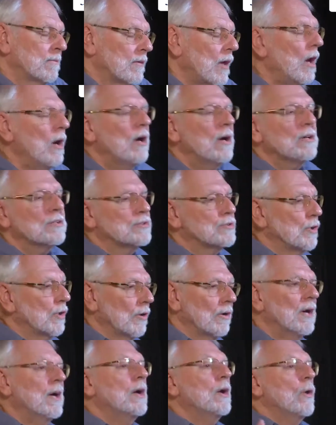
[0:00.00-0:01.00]
Ah, oh,
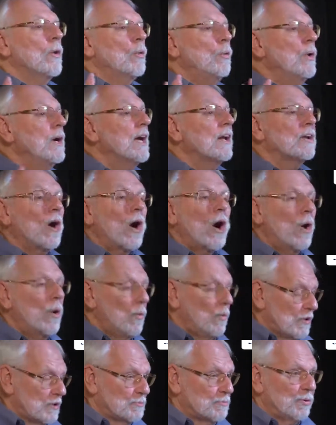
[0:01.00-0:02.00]
sure, we had
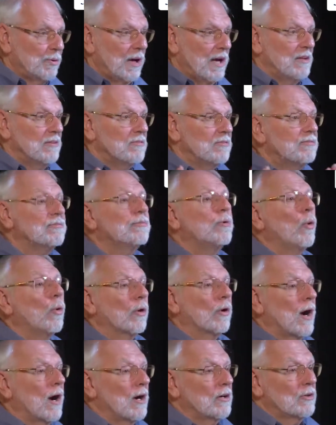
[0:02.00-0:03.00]
always prayed
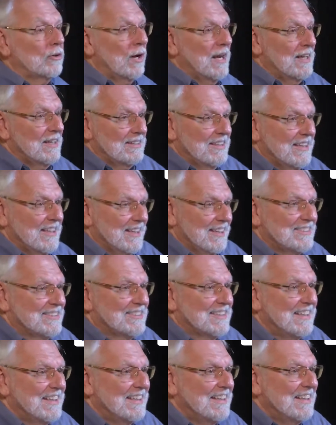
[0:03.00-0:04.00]
for our
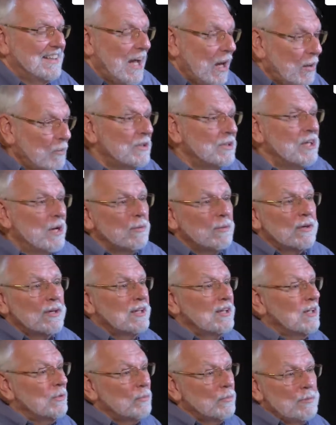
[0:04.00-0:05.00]
grandkids. And when they were
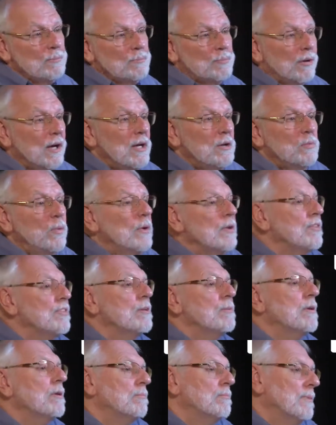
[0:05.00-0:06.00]
here, we prayed with
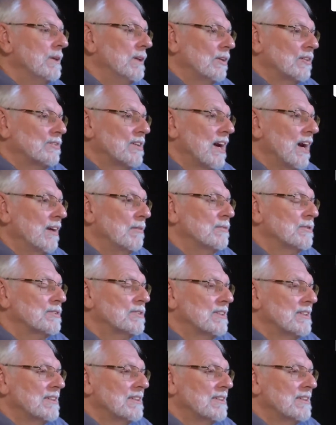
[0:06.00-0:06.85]
them at mealtimes.